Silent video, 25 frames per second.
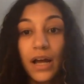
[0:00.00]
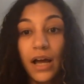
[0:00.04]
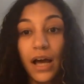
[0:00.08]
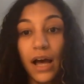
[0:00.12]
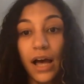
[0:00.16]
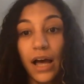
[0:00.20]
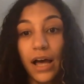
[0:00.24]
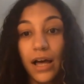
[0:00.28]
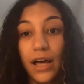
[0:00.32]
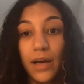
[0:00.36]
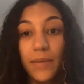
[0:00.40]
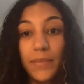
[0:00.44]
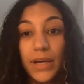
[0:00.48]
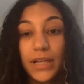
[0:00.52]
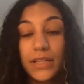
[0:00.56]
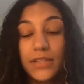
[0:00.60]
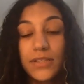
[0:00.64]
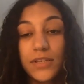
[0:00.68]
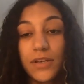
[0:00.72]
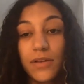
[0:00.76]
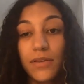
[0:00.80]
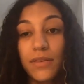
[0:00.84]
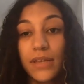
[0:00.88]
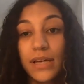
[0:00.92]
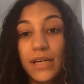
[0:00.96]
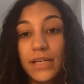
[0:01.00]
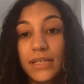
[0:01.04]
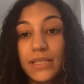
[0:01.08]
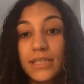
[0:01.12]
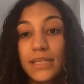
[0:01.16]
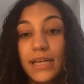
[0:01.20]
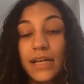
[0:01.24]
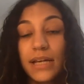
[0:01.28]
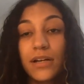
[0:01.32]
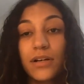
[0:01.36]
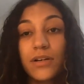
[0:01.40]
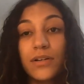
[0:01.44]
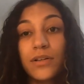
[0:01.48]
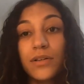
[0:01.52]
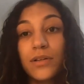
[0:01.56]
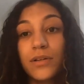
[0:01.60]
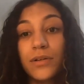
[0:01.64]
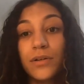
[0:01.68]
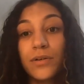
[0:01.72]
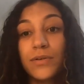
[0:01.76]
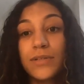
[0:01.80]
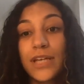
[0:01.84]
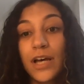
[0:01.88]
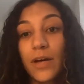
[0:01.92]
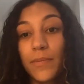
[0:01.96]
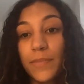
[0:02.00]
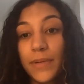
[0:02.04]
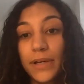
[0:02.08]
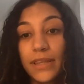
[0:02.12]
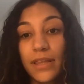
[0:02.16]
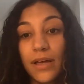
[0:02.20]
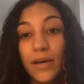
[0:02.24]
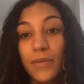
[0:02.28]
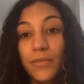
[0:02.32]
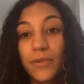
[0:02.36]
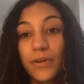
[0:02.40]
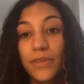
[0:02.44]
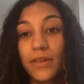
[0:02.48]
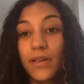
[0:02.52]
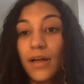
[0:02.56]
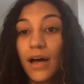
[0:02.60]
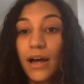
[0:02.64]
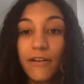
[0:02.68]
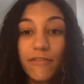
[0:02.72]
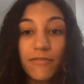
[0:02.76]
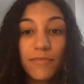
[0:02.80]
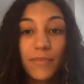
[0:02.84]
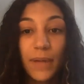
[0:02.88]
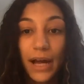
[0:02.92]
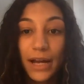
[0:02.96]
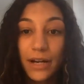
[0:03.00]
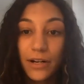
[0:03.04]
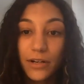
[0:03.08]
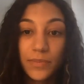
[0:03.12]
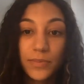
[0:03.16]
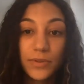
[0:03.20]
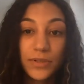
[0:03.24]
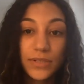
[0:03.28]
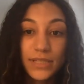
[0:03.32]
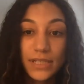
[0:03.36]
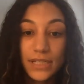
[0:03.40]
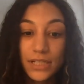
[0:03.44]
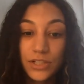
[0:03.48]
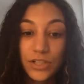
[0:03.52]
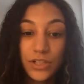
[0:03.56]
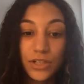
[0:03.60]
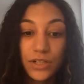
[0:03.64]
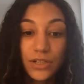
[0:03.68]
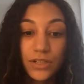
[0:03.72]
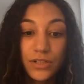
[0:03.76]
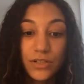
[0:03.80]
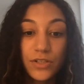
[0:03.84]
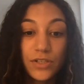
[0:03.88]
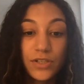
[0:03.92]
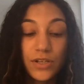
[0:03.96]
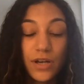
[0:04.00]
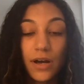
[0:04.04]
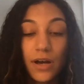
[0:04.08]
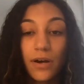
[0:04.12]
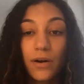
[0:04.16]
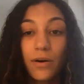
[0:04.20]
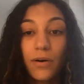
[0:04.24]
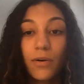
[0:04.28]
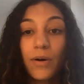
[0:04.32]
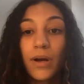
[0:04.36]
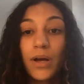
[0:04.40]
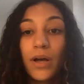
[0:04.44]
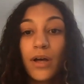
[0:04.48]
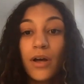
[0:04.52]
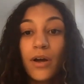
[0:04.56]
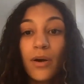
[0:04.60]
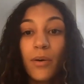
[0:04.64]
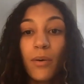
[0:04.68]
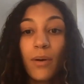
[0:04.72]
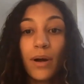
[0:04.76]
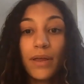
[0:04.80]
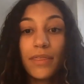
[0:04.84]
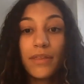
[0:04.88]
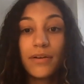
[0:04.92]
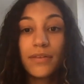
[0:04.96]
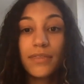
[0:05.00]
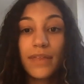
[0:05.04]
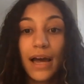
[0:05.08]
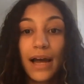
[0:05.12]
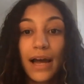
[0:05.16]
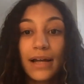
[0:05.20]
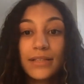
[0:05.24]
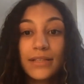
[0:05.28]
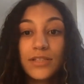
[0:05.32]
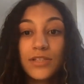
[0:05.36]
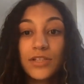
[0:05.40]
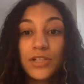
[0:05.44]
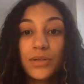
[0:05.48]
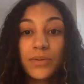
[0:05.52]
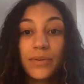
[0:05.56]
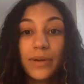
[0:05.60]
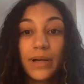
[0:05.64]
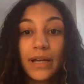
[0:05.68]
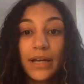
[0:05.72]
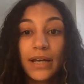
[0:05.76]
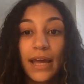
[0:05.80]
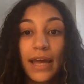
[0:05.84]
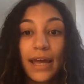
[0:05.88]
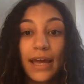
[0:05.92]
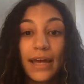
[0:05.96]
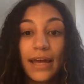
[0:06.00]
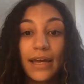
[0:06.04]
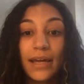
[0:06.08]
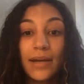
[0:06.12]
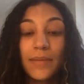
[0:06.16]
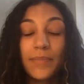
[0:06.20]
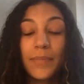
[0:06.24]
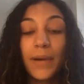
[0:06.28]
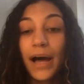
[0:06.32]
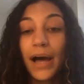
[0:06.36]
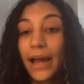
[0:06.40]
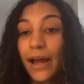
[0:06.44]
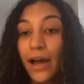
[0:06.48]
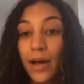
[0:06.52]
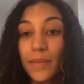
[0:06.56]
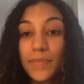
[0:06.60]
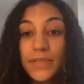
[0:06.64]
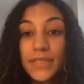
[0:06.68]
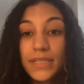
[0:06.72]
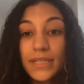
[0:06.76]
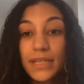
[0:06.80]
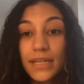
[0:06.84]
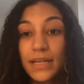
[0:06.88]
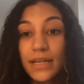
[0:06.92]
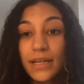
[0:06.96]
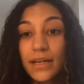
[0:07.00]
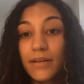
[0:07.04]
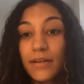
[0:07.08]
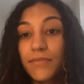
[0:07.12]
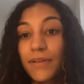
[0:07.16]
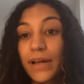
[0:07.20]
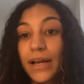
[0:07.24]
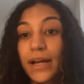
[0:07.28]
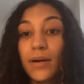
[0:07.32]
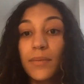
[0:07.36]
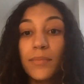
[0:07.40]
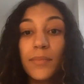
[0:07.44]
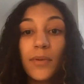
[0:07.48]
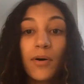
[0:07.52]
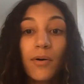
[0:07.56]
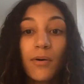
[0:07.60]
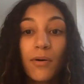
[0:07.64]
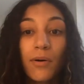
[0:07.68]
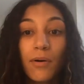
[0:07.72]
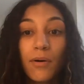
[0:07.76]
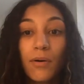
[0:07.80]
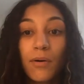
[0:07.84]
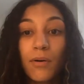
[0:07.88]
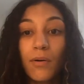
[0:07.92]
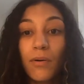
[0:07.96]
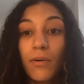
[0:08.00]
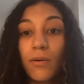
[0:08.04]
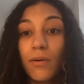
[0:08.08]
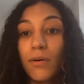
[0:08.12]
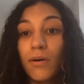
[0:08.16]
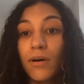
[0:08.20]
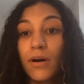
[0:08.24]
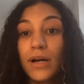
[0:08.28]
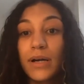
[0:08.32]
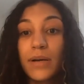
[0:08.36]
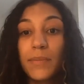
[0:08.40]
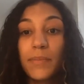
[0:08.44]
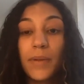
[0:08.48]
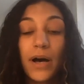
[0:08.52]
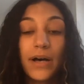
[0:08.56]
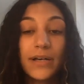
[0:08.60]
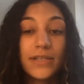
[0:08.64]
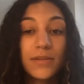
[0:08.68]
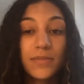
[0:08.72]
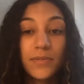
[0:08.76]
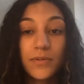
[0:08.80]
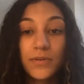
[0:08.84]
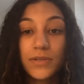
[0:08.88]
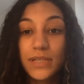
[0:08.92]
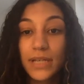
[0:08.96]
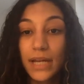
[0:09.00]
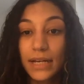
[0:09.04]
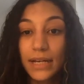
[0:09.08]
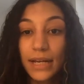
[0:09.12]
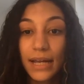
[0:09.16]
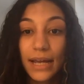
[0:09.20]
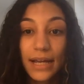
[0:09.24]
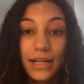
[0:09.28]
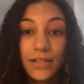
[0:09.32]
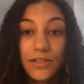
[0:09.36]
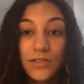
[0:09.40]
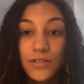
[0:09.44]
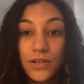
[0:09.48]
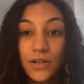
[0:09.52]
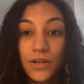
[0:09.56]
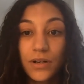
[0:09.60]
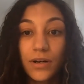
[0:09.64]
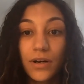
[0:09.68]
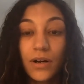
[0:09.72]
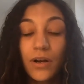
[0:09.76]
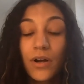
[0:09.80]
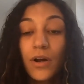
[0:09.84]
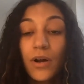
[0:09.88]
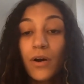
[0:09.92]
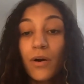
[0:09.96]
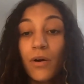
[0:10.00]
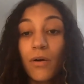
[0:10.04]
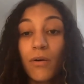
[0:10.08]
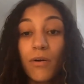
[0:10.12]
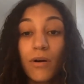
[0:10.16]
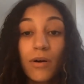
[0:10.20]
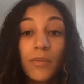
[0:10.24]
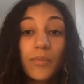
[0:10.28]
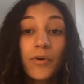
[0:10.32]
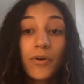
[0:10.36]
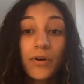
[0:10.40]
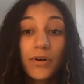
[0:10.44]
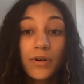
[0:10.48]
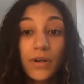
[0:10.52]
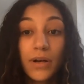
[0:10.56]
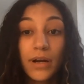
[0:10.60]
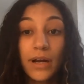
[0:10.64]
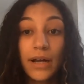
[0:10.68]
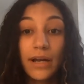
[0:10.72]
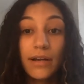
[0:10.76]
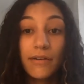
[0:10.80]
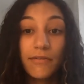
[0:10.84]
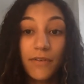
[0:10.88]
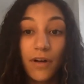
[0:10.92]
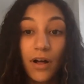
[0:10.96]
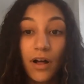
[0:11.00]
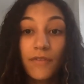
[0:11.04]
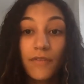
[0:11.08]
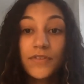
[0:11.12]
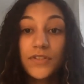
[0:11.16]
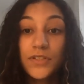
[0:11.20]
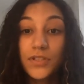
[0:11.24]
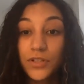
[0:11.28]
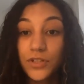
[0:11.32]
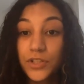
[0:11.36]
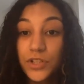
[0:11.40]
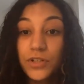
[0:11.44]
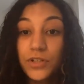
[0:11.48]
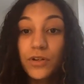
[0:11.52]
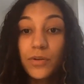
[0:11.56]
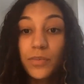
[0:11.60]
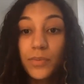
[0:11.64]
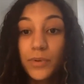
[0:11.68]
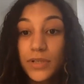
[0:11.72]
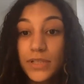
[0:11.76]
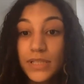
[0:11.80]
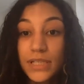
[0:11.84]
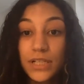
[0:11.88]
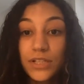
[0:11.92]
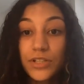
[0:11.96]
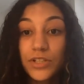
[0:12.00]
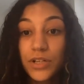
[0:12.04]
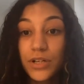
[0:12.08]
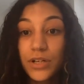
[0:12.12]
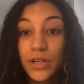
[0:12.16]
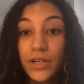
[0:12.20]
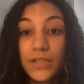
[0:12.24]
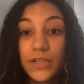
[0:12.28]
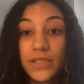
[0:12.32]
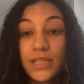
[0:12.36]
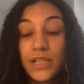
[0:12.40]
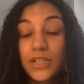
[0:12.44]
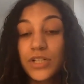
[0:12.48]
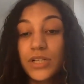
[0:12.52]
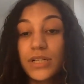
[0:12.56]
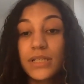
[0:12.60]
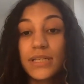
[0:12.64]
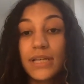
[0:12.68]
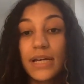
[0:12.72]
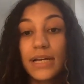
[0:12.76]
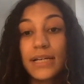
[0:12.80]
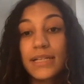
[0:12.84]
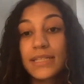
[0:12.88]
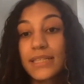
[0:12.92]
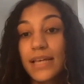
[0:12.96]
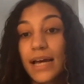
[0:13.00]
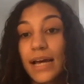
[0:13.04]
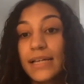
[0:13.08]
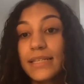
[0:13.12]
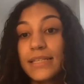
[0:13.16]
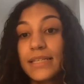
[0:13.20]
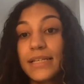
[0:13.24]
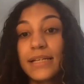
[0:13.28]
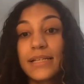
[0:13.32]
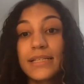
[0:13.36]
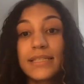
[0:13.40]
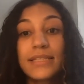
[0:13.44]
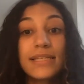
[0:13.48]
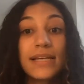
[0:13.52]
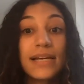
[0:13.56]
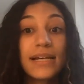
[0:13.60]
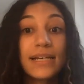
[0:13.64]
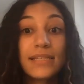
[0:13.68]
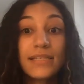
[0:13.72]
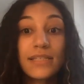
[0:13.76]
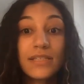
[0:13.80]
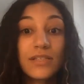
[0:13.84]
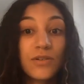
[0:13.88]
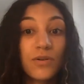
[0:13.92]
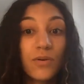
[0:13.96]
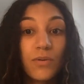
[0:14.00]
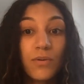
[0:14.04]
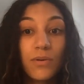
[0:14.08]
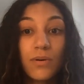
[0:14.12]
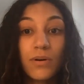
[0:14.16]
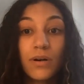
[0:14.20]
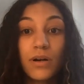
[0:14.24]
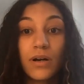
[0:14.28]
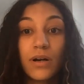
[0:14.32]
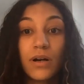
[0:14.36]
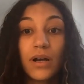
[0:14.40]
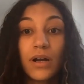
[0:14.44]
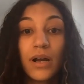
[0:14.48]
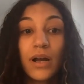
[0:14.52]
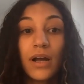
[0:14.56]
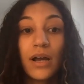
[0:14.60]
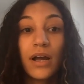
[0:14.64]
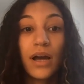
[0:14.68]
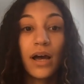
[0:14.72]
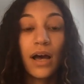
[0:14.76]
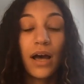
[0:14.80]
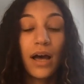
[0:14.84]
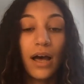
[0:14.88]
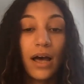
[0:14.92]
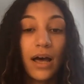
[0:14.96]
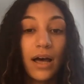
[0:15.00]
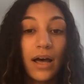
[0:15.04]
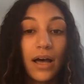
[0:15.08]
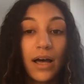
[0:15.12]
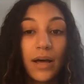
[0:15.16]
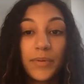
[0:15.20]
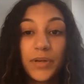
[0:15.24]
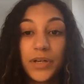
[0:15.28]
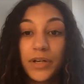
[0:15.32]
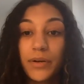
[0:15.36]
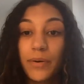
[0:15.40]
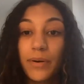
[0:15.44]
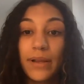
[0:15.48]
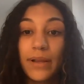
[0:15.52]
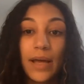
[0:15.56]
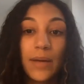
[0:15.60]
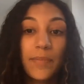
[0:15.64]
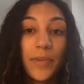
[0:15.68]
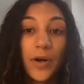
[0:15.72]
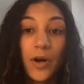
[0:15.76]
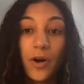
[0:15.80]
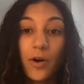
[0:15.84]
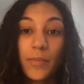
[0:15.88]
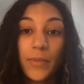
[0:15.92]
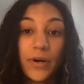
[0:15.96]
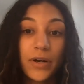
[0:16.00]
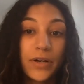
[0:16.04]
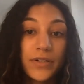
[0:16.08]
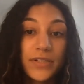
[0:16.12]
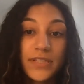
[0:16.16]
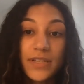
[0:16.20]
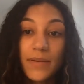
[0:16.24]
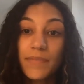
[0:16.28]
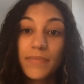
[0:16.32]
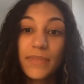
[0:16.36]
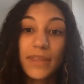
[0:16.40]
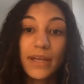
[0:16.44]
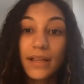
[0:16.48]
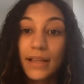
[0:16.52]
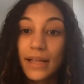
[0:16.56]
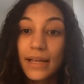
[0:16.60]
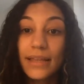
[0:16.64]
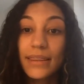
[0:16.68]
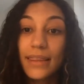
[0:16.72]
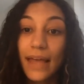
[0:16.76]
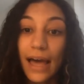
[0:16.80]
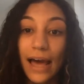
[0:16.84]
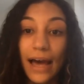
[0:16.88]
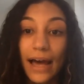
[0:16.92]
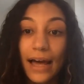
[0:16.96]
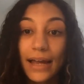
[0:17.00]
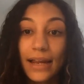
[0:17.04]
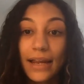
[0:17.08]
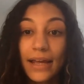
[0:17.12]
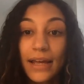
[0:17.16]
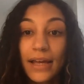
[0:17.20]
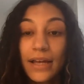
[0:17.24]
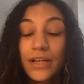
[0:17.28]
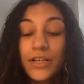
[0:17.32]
And so this includes helping them with a lot of minor procedures. So whether that's doing a biopsy of like a mole or a possible skin cancer, or a more involved surgical procedure such as excising a cyst or you know, a lipoma or something like that.